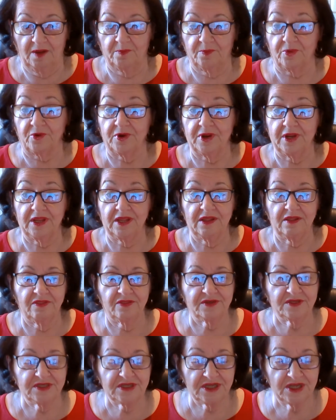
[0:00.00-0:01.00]
breathe
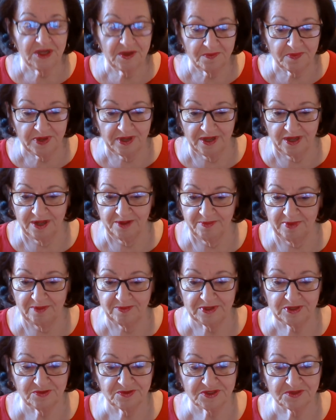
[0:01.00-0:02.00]
deep,
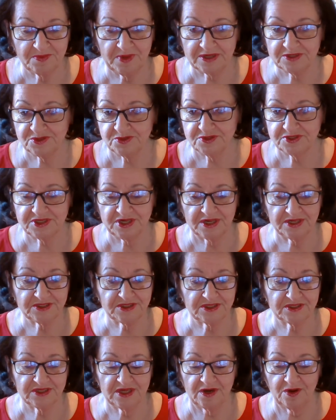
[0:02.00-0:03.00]
maybe do some
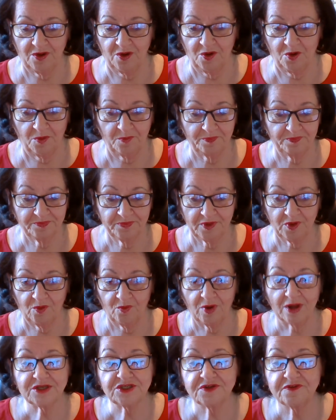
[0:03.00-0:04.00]
exercises at home,
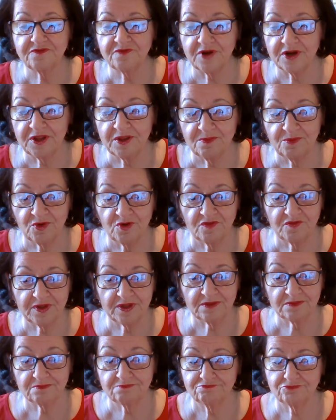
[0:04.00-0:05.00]
watch a funny
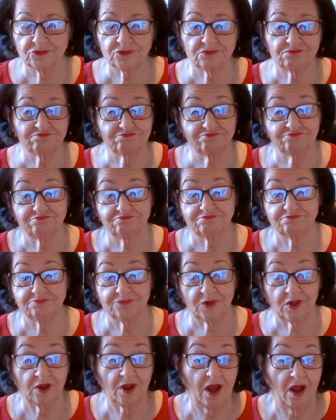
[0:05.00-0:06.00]
movie.
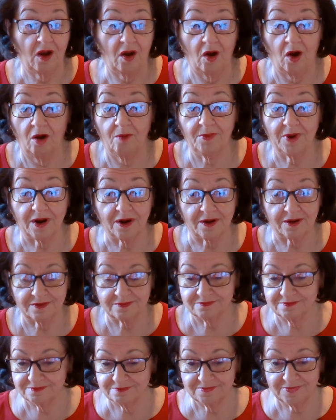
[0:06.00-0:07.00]
Hallmark
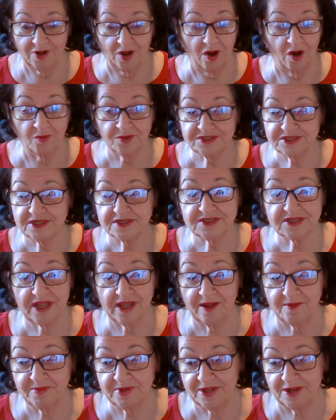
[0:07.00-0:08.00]
always has a
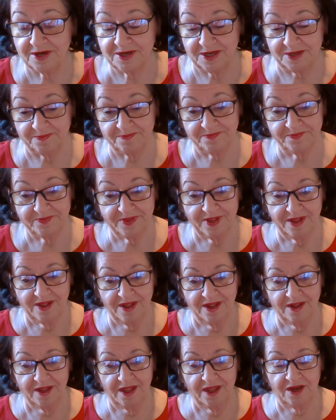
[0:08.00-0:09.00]
happy ending.
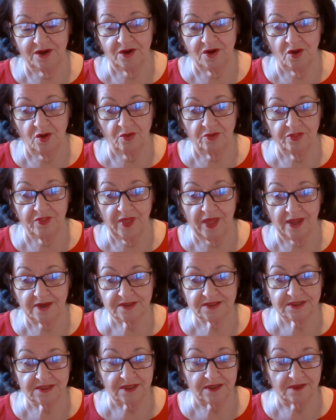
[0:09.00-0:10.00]
And know
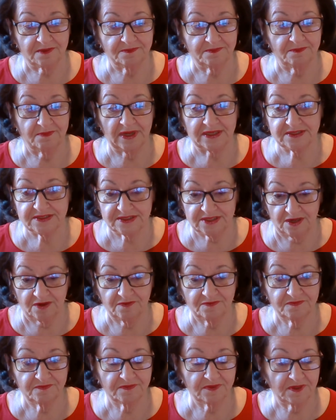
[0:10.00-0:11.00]
that
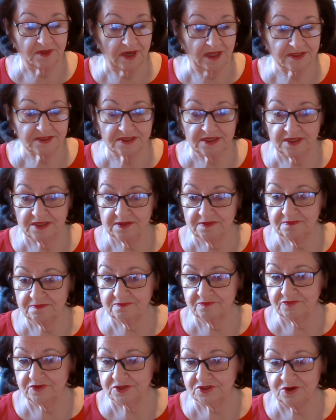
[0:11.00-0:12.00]
myself, Leslie,
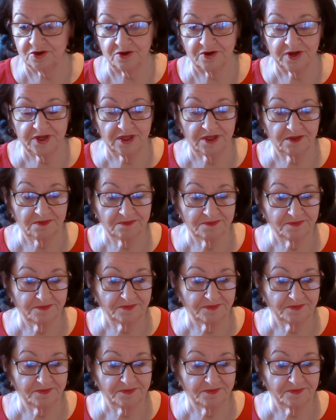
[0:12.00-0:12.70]
Victoria,